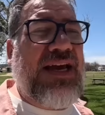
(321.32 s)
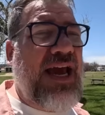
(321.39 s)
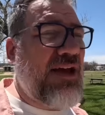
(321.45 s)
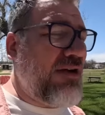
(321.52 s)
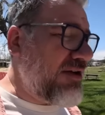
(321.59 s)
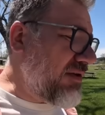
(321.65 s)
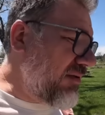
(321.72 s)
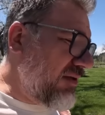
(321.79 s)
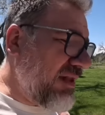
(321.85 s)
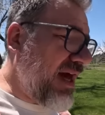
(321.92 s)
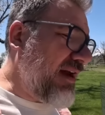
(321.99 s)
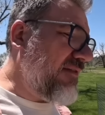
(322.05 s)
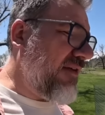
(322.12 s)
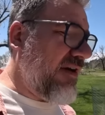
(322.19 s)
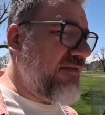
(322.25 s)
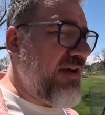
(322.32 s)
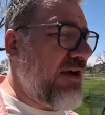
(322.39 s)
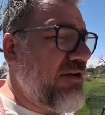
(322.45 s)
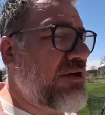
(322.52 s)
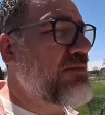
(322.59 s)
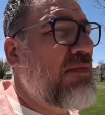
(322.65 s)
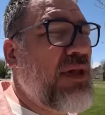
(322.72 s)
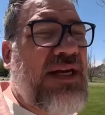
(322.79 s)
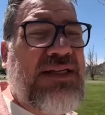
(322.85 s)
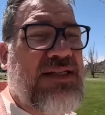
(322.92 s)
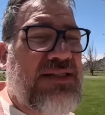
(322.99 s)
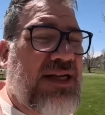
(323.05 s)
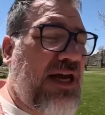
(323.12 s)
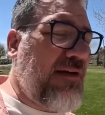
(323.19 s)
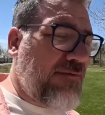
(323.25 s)
cater to a lot of RVers.
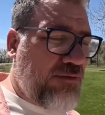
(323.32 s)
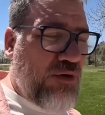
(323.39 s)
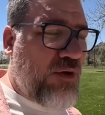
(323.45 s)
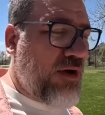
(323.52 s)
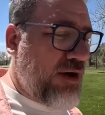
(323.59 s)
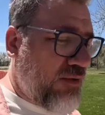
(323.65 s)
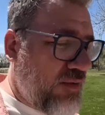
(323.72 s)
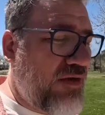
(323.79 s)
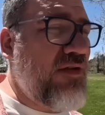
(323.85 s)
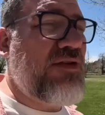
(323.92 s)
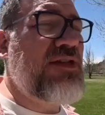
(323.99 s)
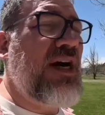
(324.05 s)
Places like Florida, where there's